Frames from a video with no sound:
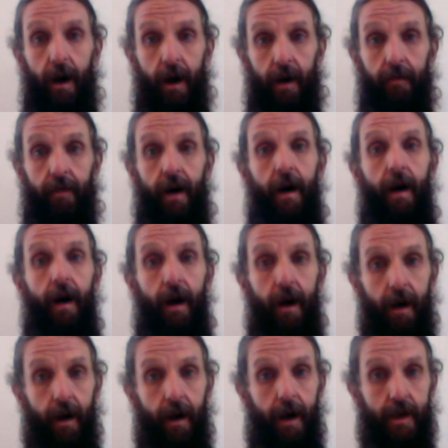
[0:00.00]
of
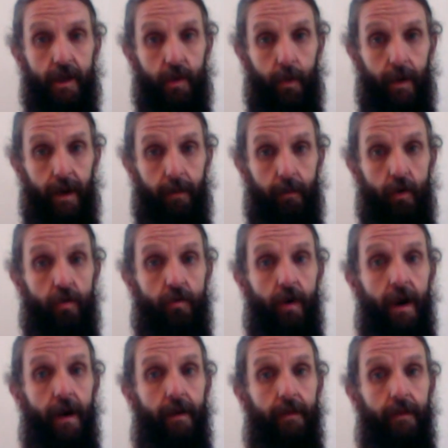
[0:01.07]
Ashvini
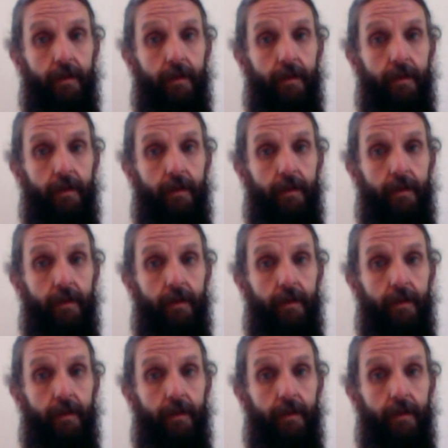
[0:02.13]
Mudra,